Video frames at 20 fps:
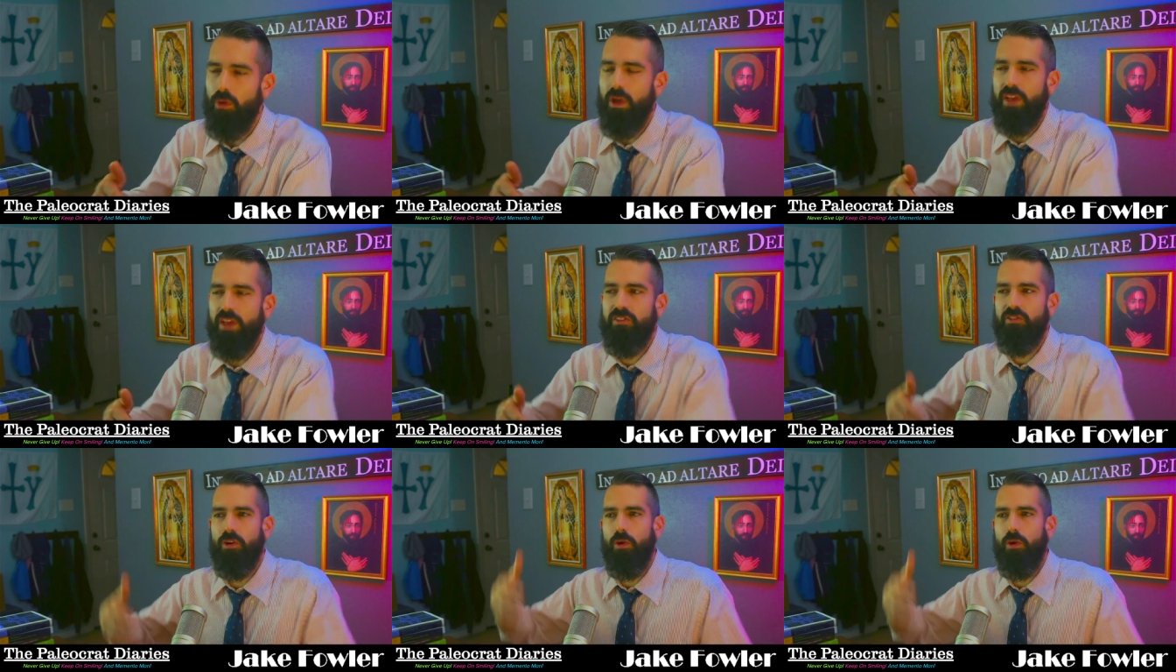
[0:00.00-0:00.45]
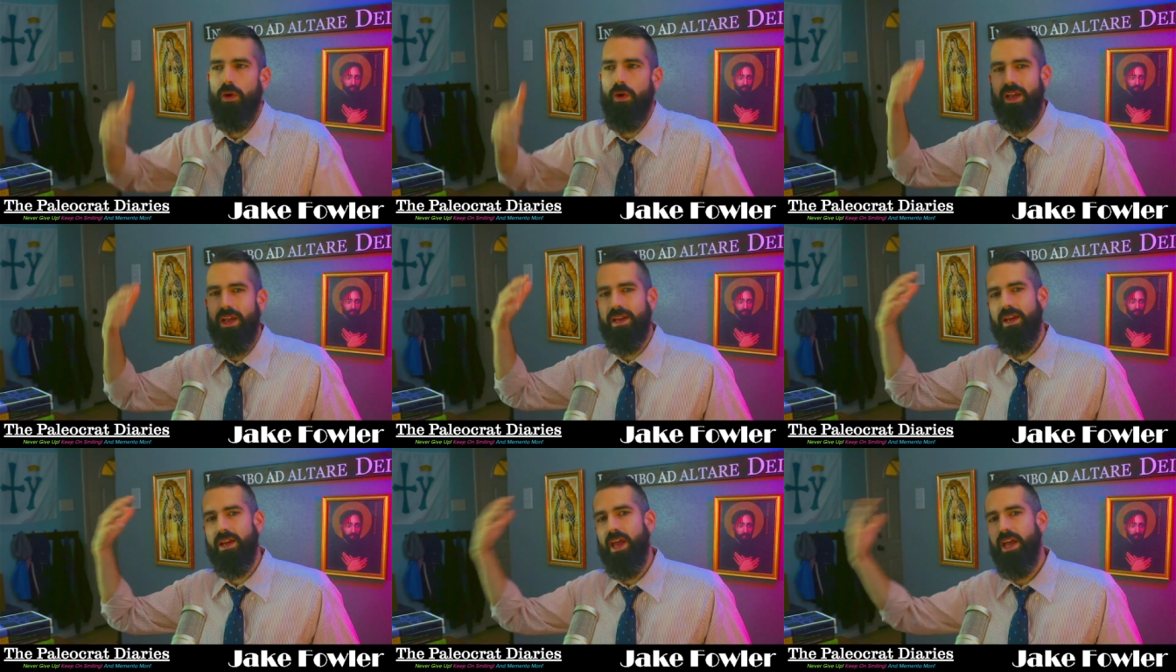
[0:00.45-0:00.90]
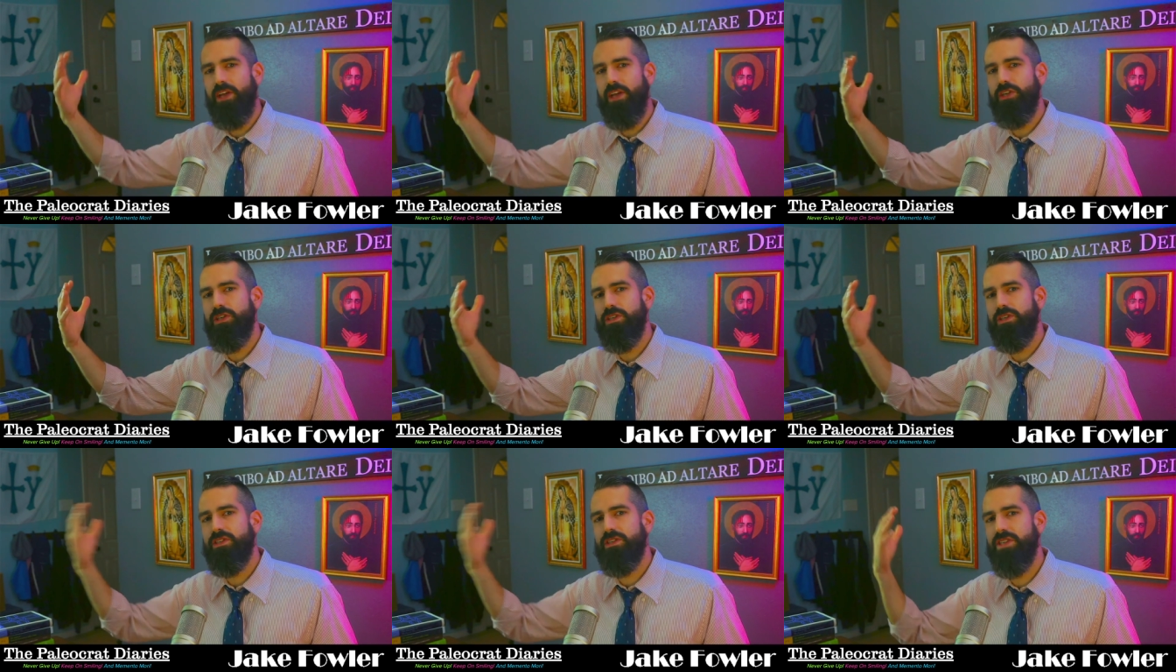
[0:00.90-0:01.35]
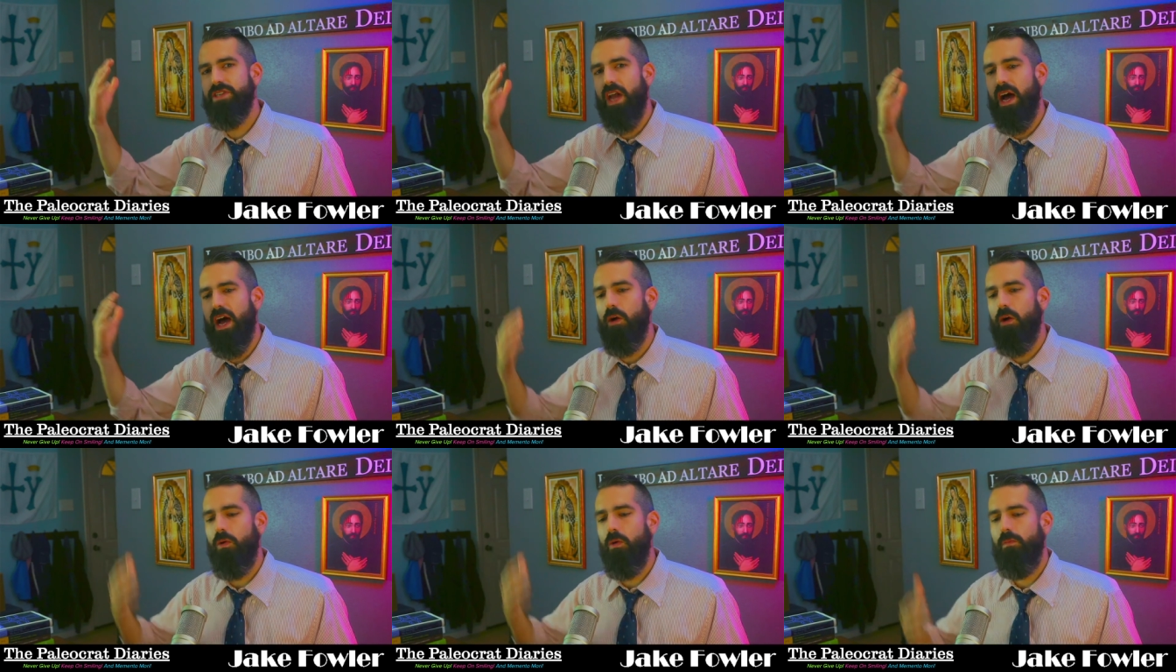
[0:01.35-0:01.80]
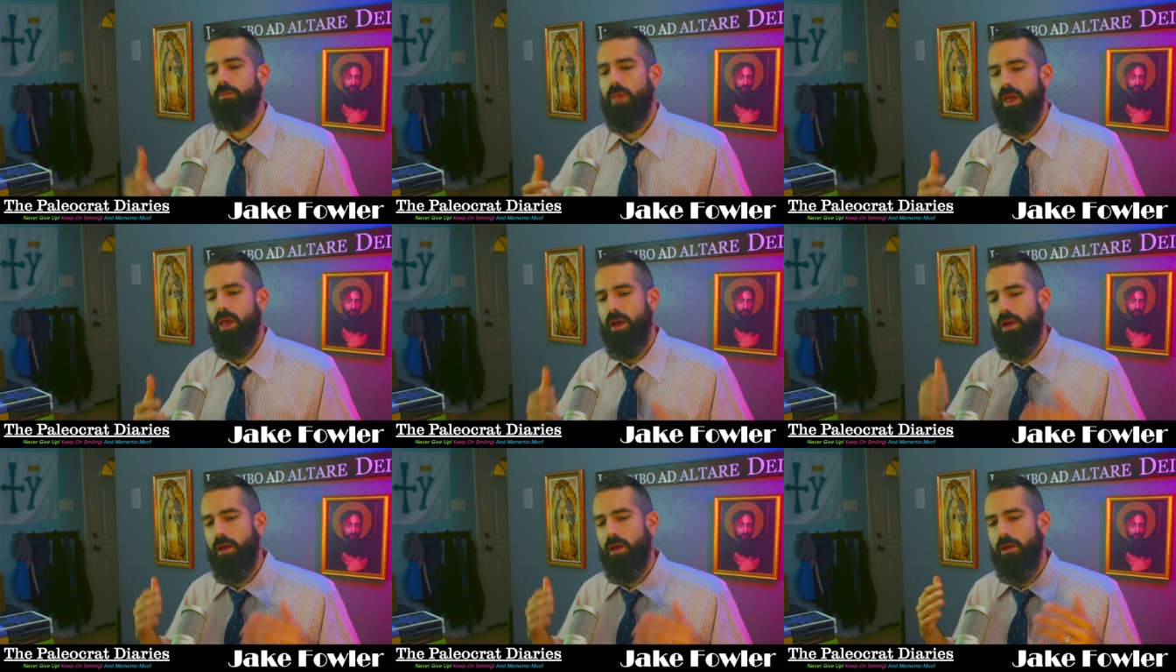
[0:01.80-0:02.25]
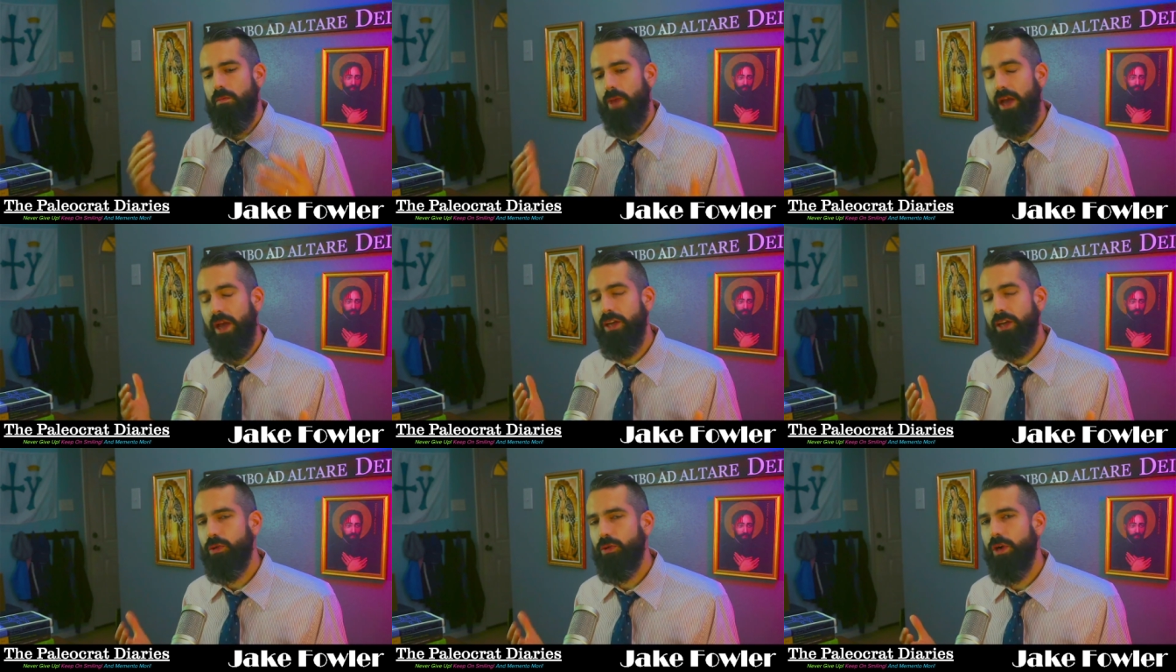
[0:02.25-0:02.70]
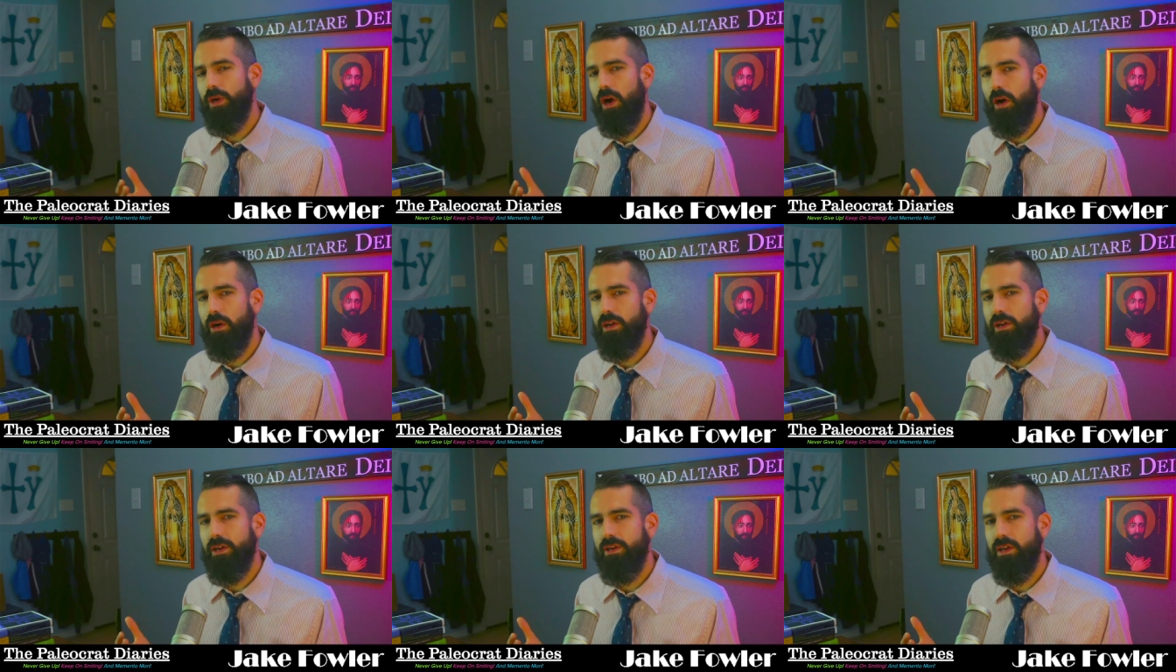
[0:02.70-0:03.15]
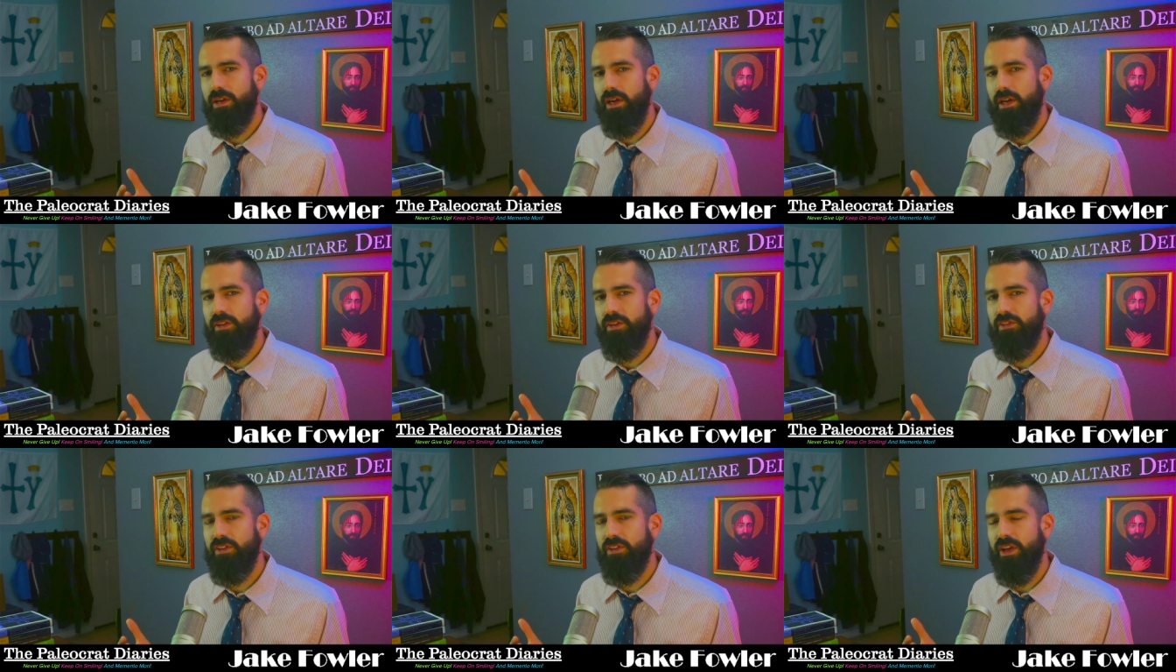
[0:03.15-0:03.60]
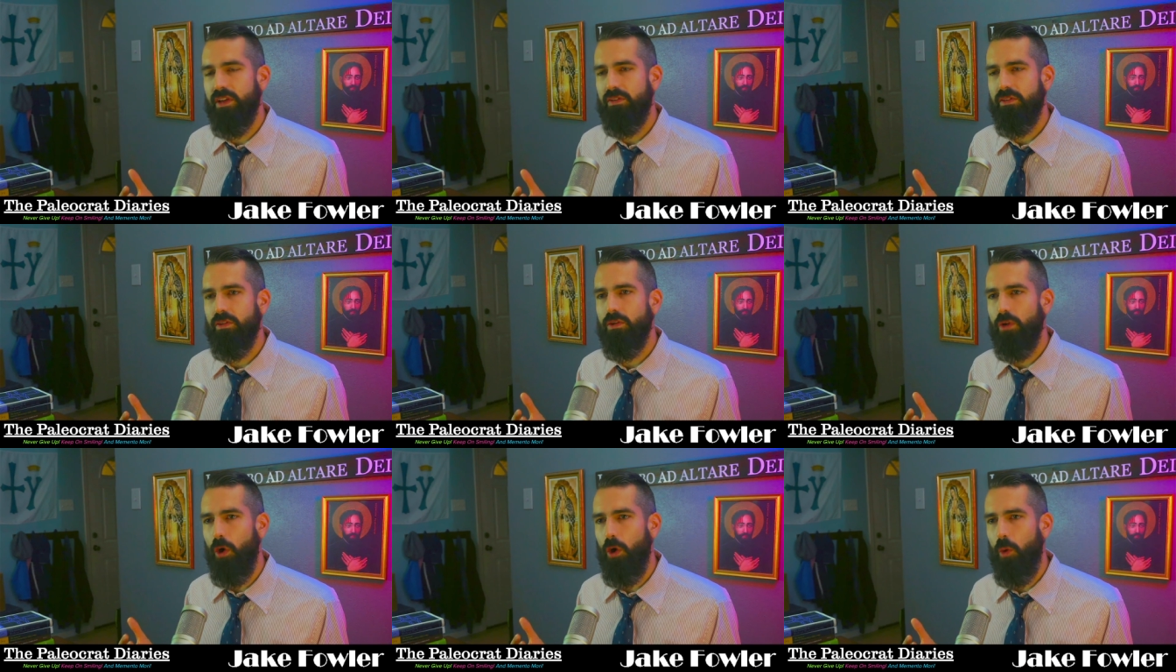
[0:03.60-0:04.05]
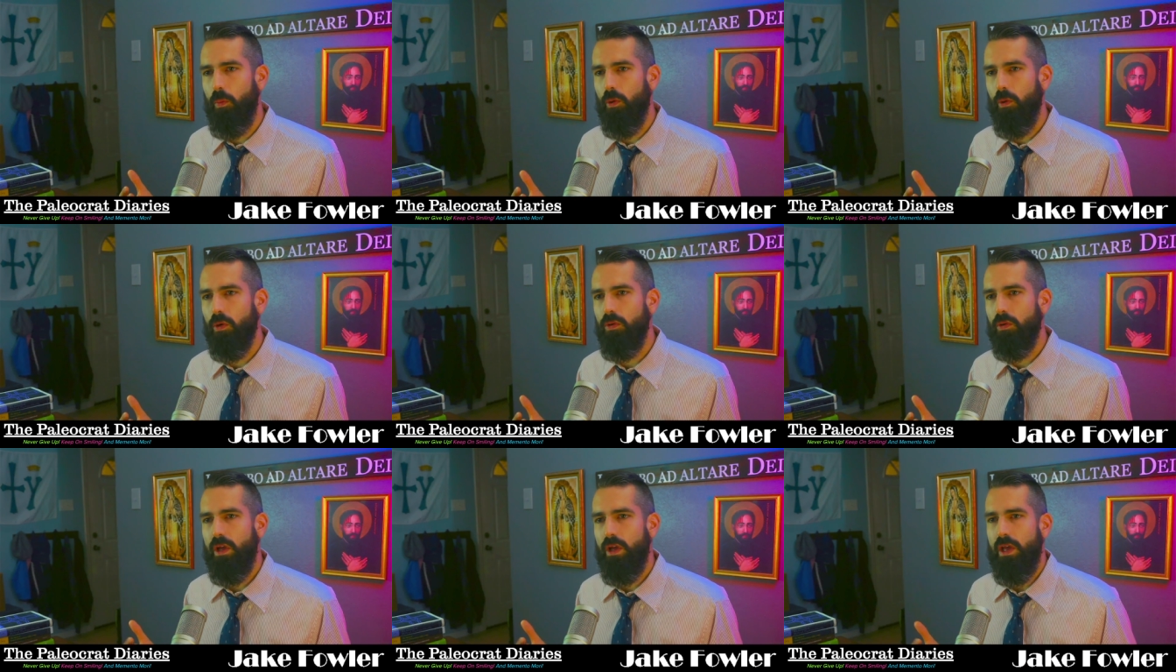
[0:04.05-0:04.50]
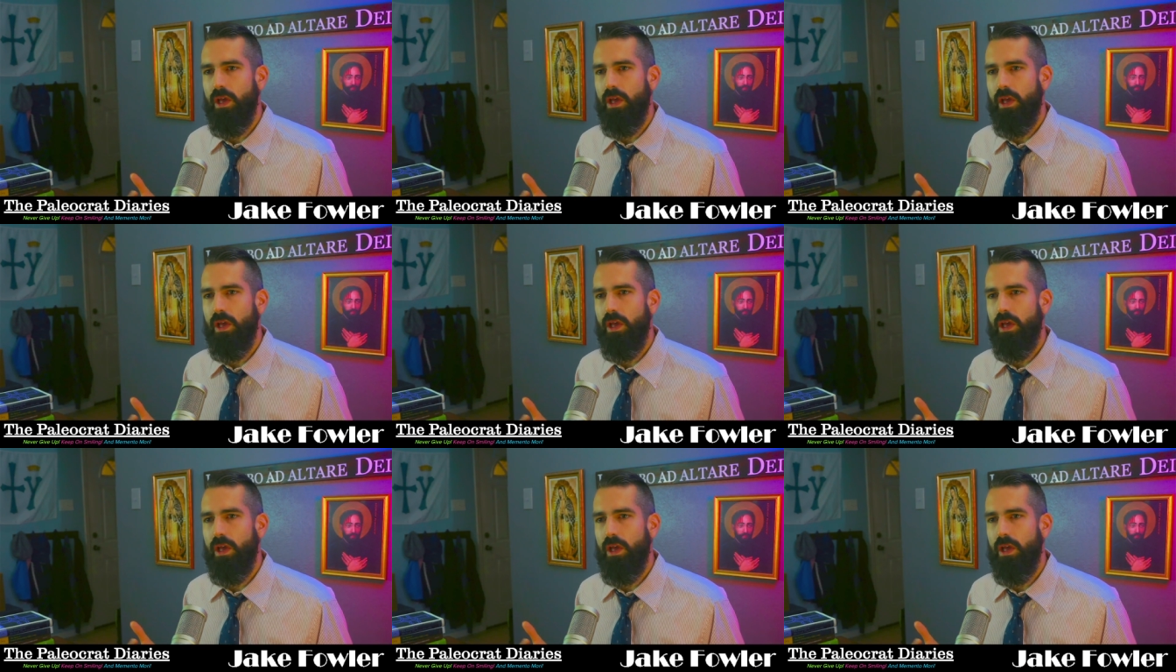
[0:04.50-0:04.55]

And so Ignatius, now patriarch in Constantinople,